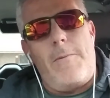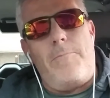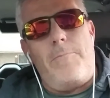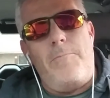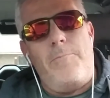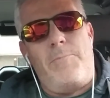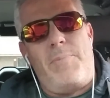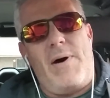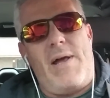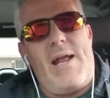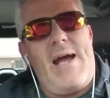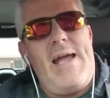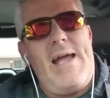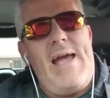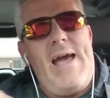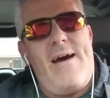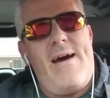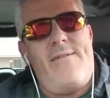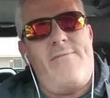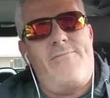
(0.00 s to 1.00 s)
But I
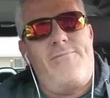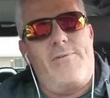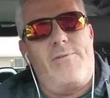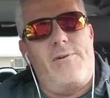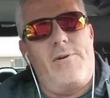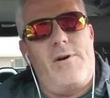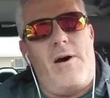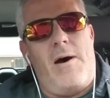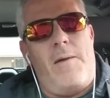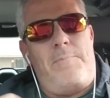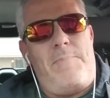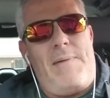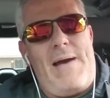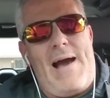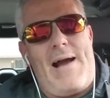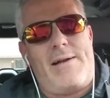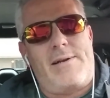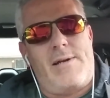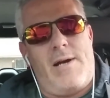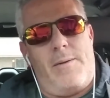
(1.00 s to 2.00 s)
have a
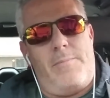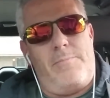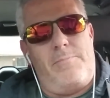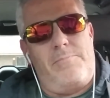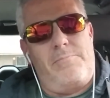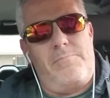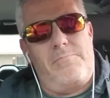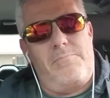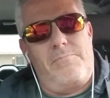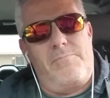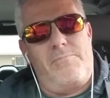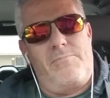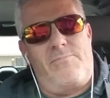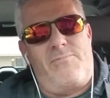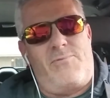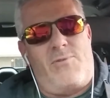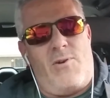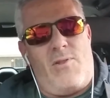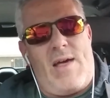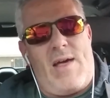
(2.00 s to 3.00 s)
backup
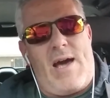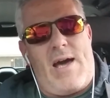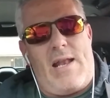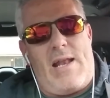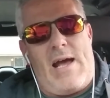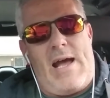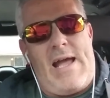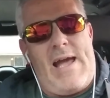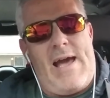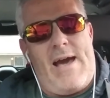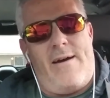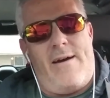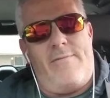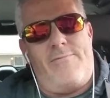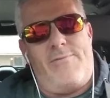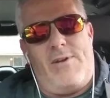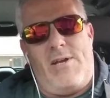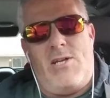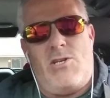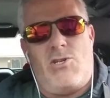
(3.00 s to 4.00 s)
for that. I
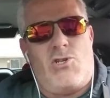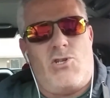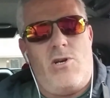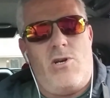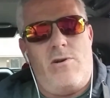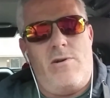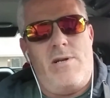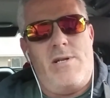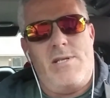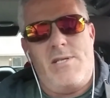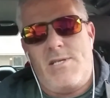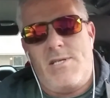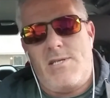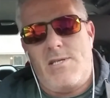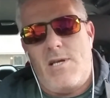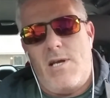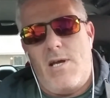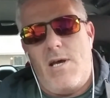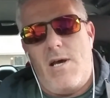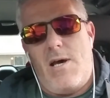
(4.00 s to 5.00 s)
have
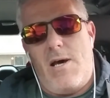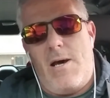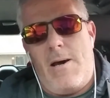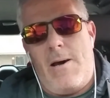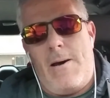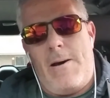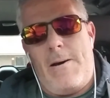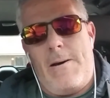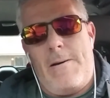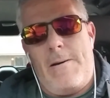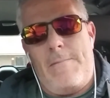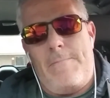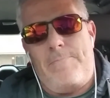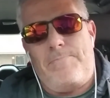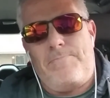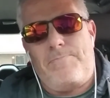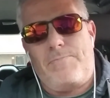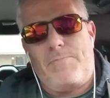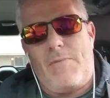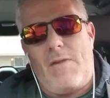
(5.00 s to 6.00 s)
insurance.
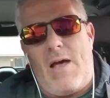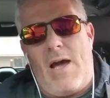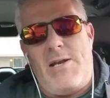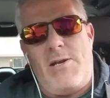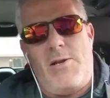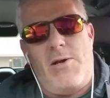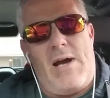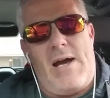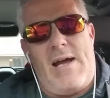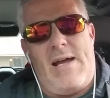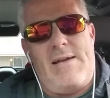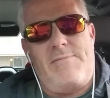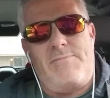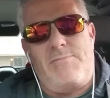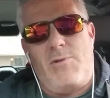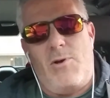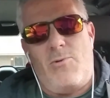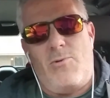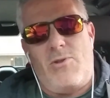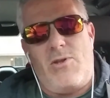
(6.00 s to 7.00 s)
I
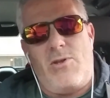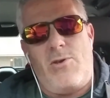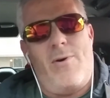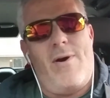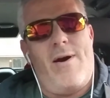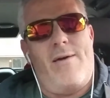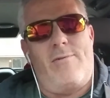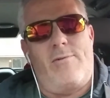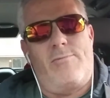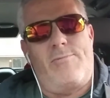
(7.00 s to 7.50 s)
know that you have a